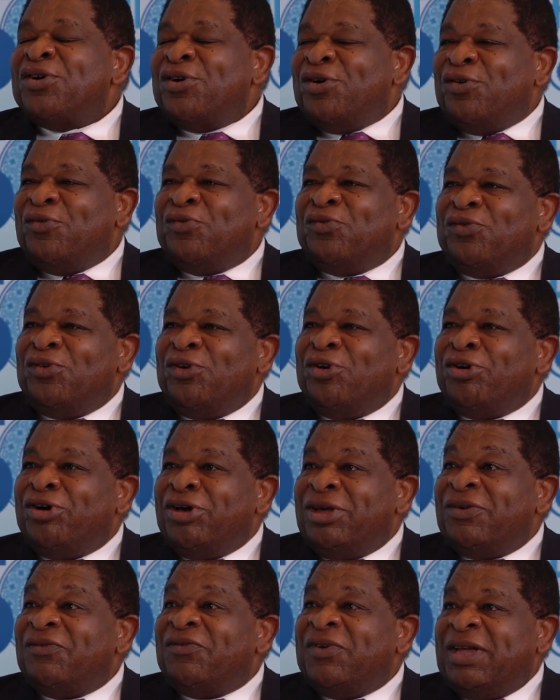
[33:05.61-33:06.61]
of your
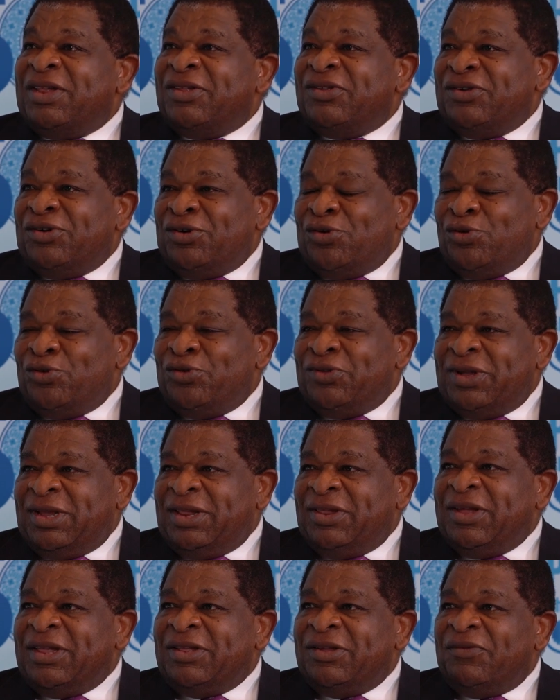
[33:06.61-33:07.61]
event,
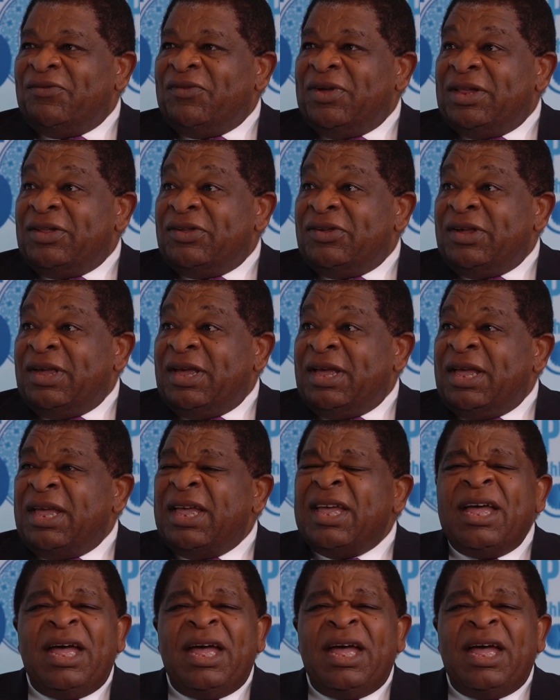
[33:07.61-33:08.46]
hosting that event here.